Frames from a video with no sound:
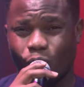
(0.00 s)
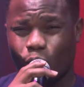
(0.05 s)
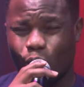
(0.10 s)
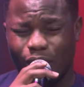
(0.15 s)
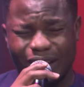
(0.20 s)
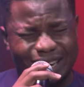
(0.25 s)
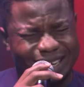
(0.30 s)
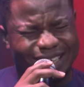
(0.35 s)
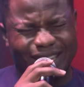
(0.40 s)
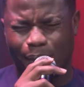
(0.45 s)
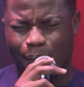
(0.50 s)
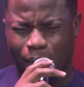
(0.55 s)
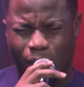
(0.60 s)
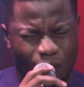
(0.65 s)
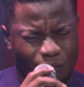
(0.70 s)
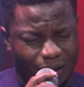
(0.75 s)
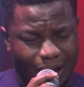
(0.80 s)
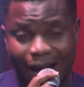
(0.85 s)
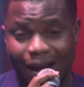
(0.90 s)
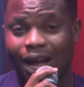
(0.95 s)
We
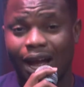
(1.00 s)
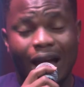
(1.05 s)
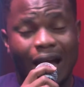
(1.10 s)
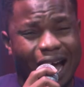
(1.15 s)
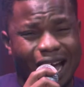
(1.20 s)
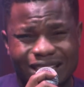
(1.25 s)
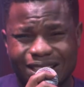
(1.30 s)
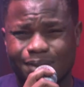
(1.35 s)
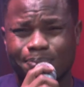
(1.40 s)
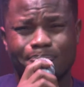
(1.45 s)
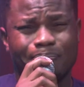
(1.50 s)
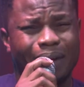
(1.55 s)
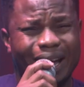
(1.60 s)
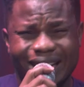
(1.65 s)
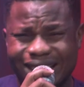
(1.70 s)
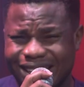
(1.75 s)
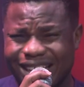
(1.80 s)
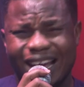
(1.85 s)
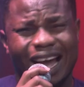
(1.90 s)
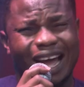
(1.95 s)
remove as
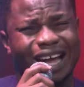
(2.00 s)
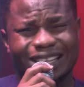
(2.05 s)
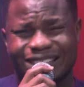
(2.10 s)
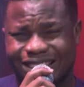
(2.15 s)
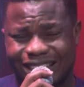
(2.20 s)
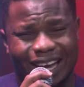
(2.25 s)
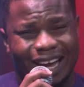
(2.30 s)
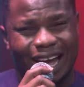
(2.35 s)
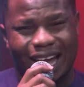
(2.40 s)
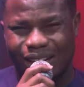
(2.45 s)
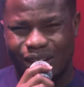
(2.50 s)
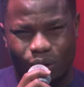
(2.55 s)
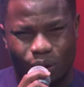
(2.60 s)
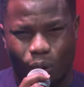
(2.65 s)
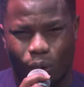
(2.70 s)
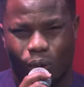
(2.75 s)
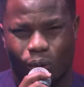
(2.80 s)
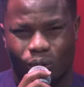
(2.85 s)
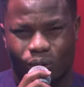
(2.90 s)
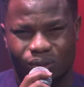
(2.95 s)
many as they are,
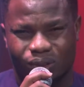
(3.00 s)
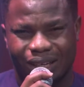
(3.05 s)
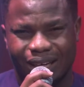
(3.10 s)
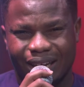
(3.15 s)
Lord.